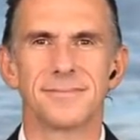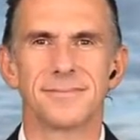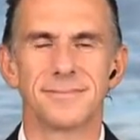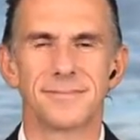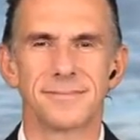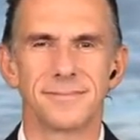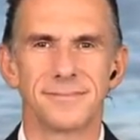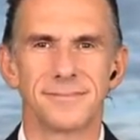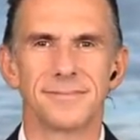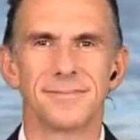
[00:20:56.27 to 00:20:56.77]

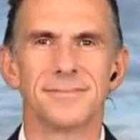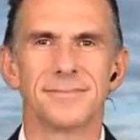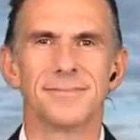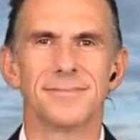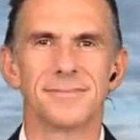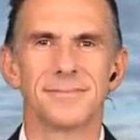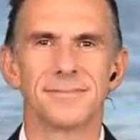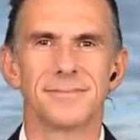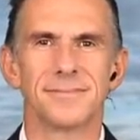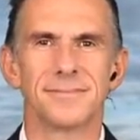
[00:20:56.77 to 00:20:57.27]

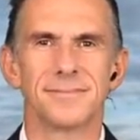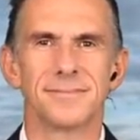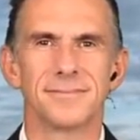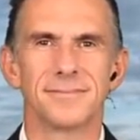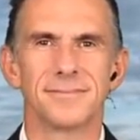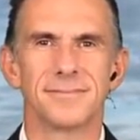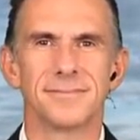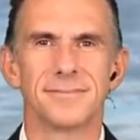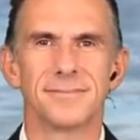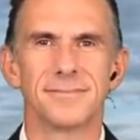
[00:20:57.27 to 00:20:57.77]

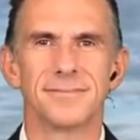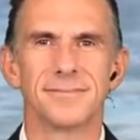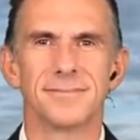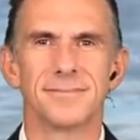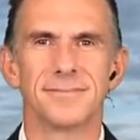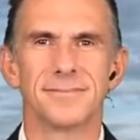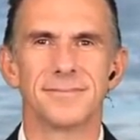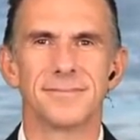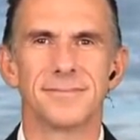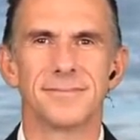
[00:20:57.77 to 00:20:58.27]

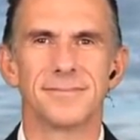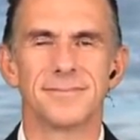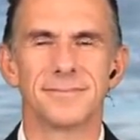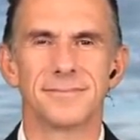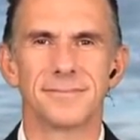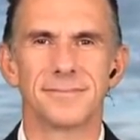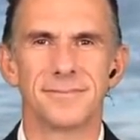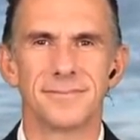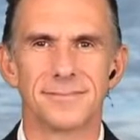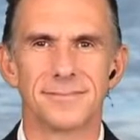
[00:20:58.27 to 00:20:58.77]

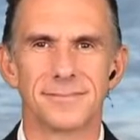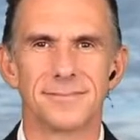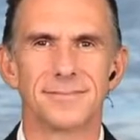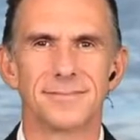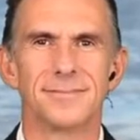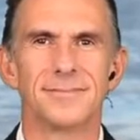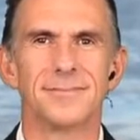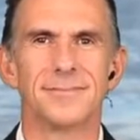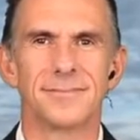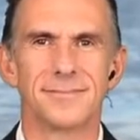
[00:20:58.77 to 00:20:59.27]

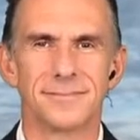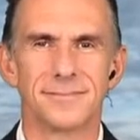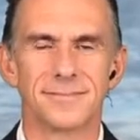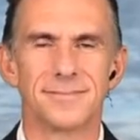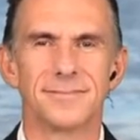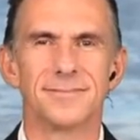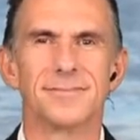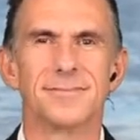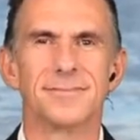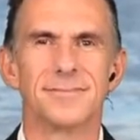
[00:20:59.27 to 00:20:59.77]

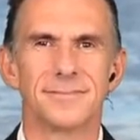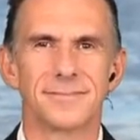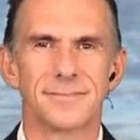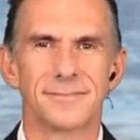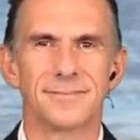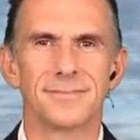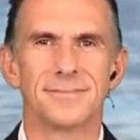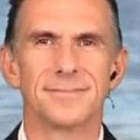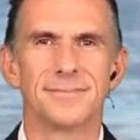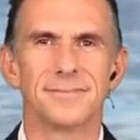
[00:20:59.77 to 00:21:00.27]

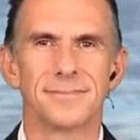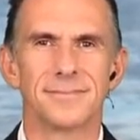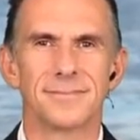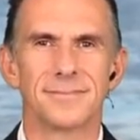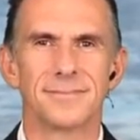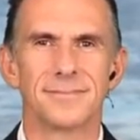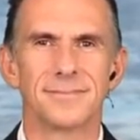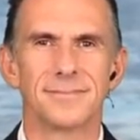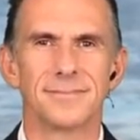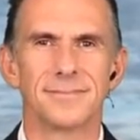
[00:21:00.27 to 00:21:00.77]

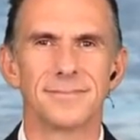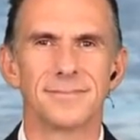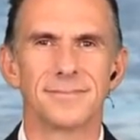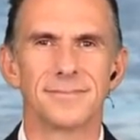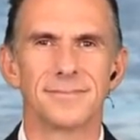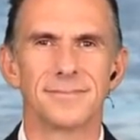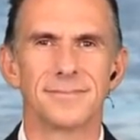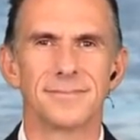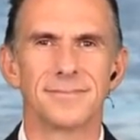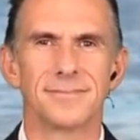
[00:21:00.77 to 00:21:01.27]

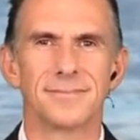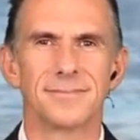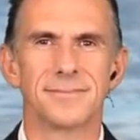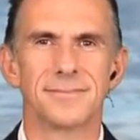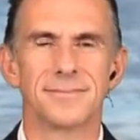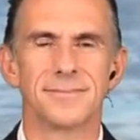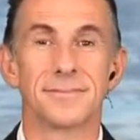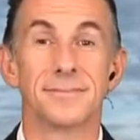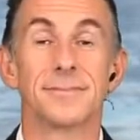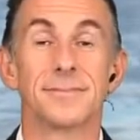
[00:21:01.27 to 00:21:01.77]

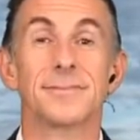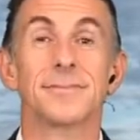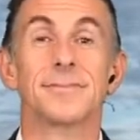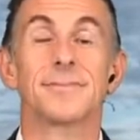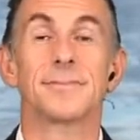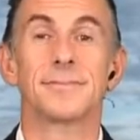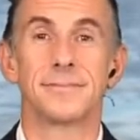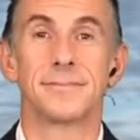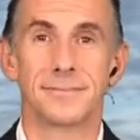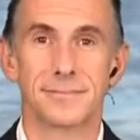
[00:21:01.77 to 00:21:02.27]

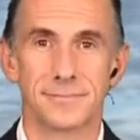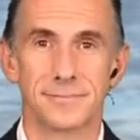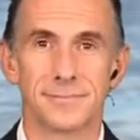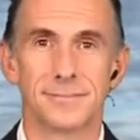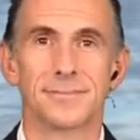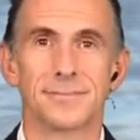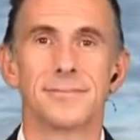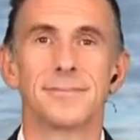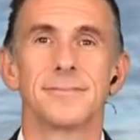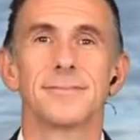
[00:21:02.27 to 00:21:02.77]

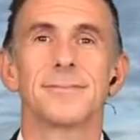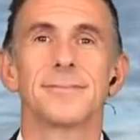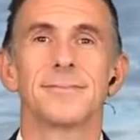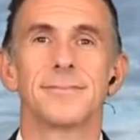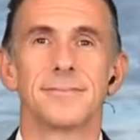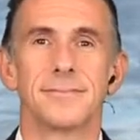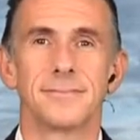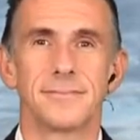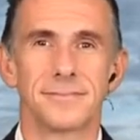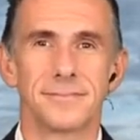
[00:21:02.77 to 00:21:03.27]

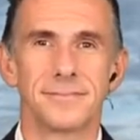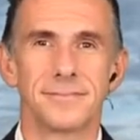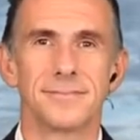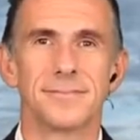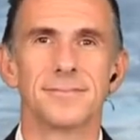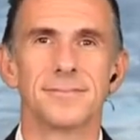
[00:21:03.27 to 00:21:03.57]
(silent)